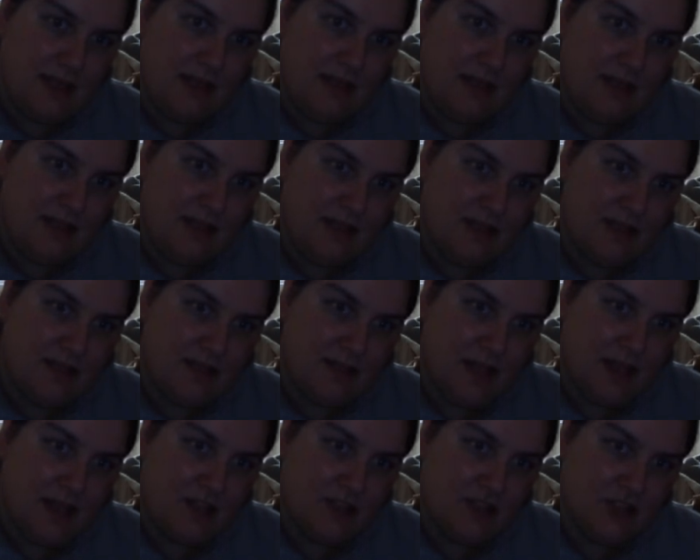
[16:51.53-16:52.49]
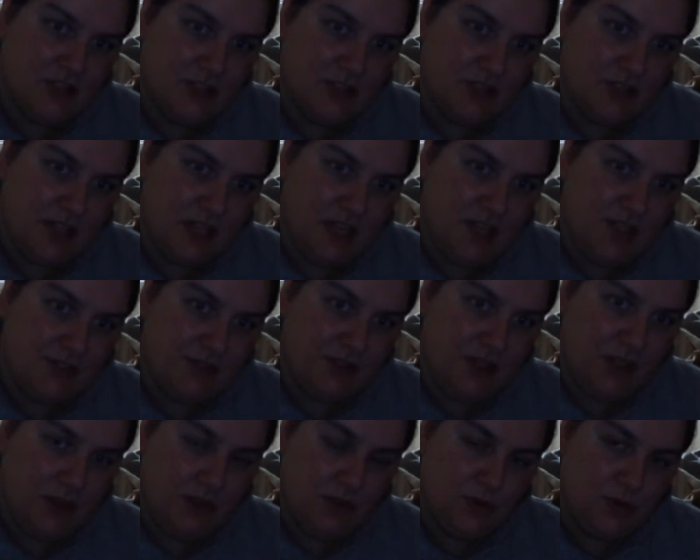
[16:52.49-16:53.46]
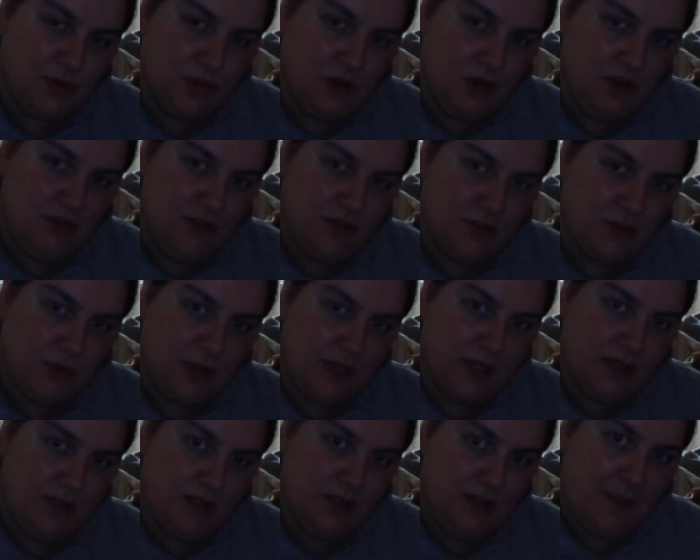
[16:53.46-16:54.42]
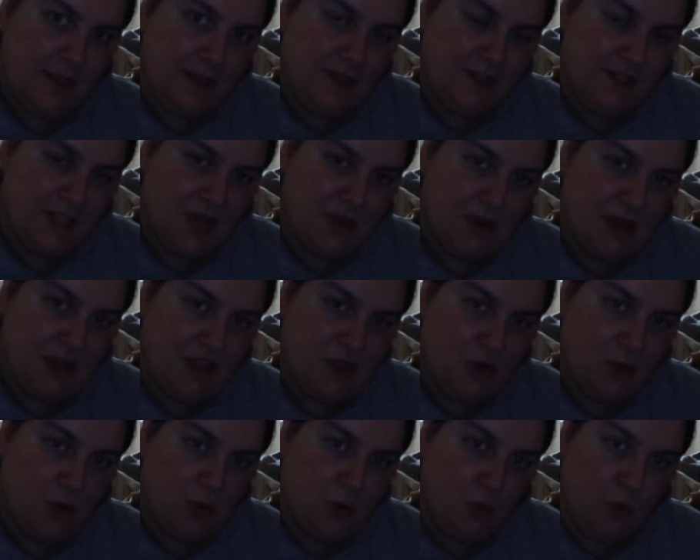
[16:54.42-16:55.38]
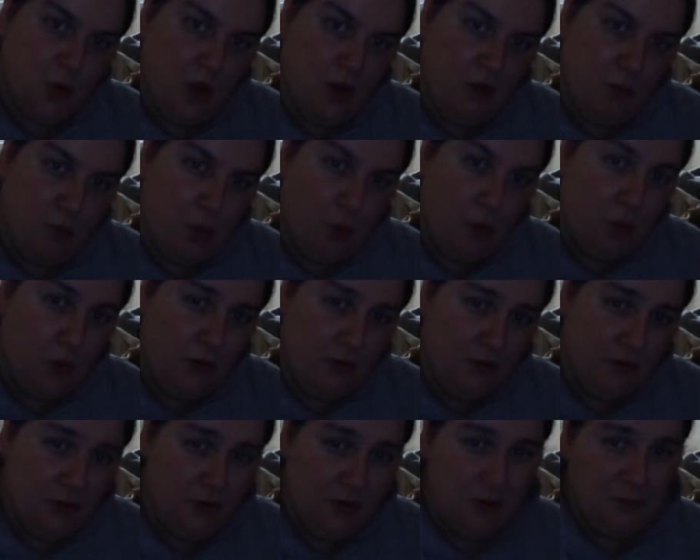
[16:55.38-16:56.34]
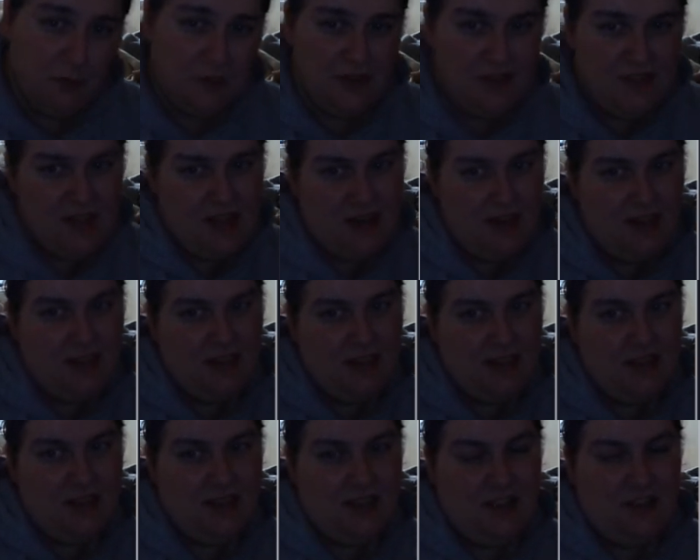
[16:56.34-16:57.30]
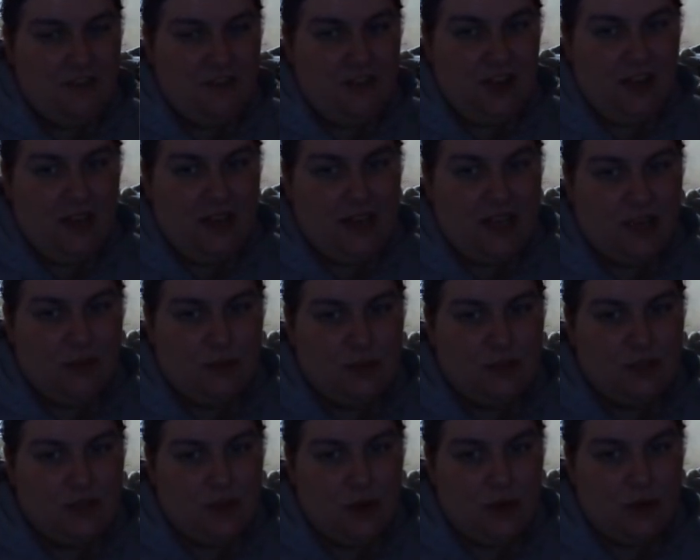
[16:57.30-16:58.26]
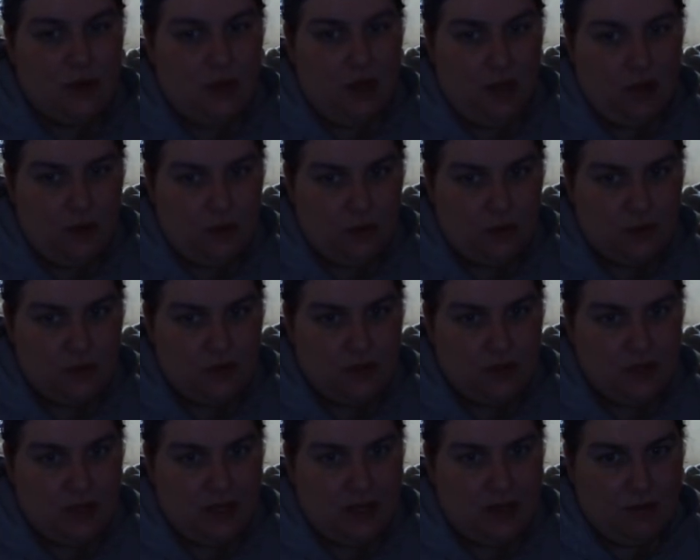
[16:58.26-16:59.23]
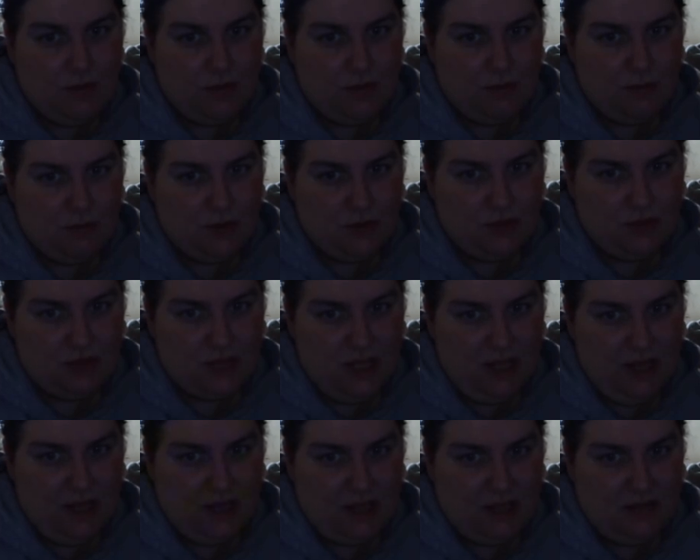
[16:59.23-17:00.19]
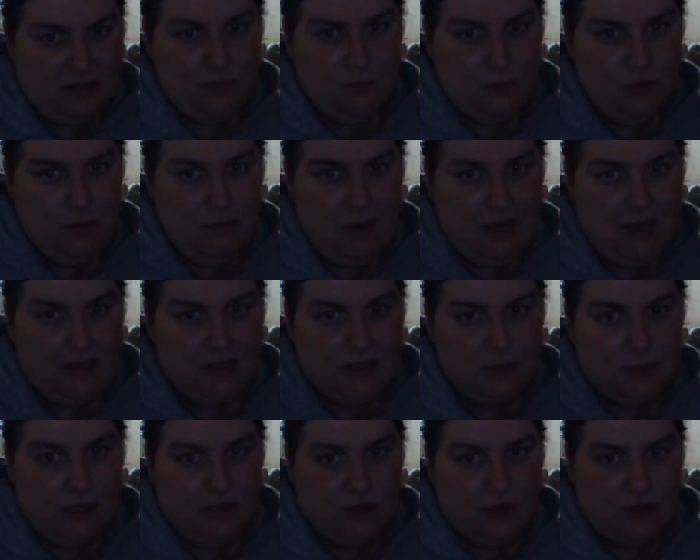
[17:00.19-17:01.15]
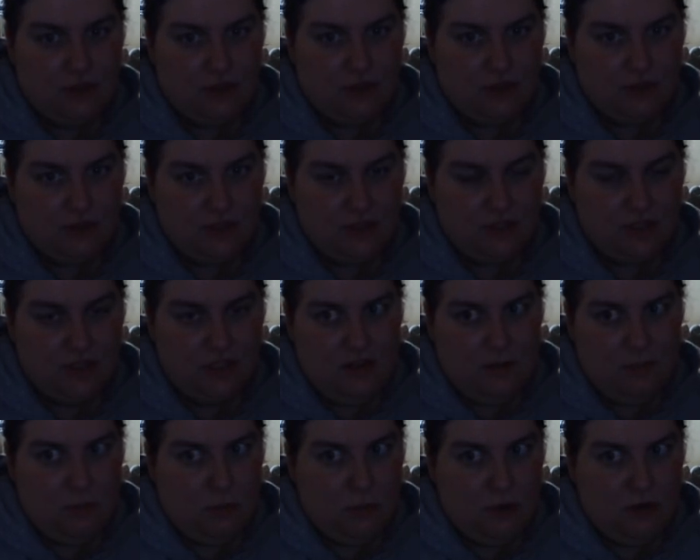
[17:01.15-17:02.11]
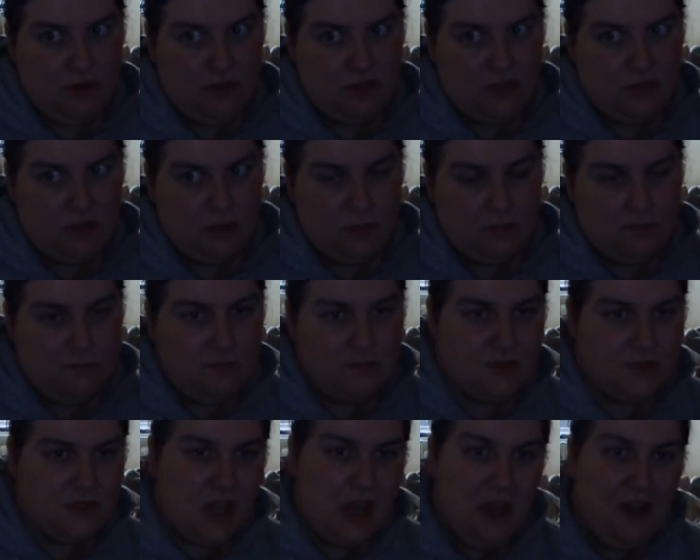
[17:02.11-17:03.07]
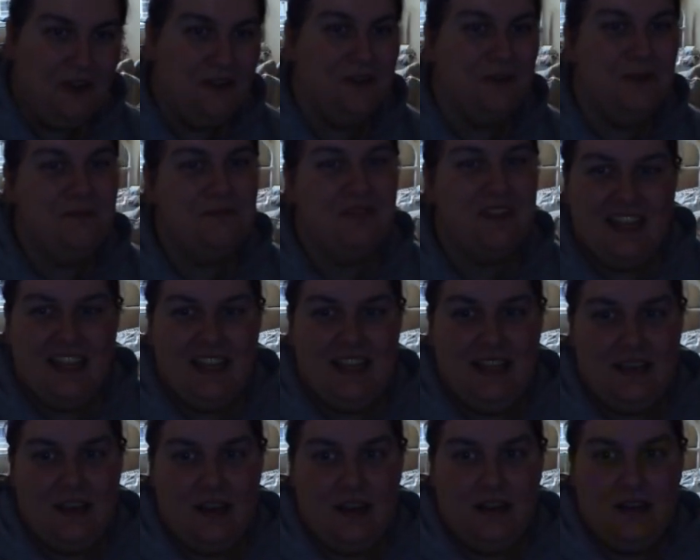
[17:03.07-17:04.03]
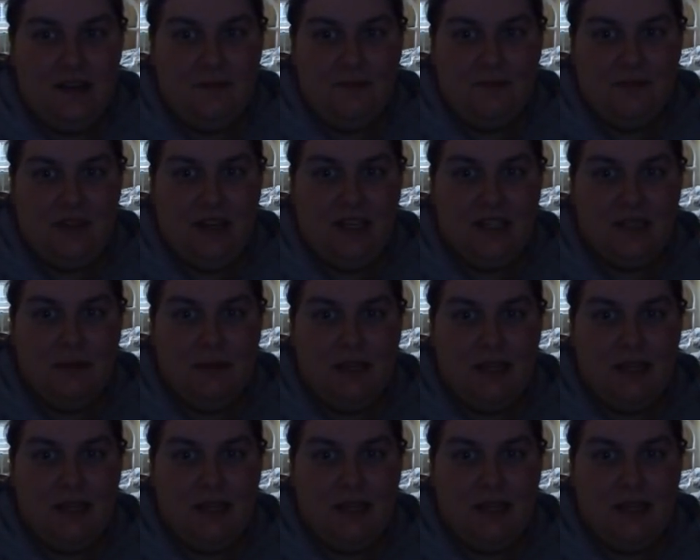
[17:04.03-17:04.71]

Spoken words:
this section kind of closed off as well. And so I thought of a waterfall, but then if the lake was so close, I was just like, we might as well just merge them. So yeah, that's my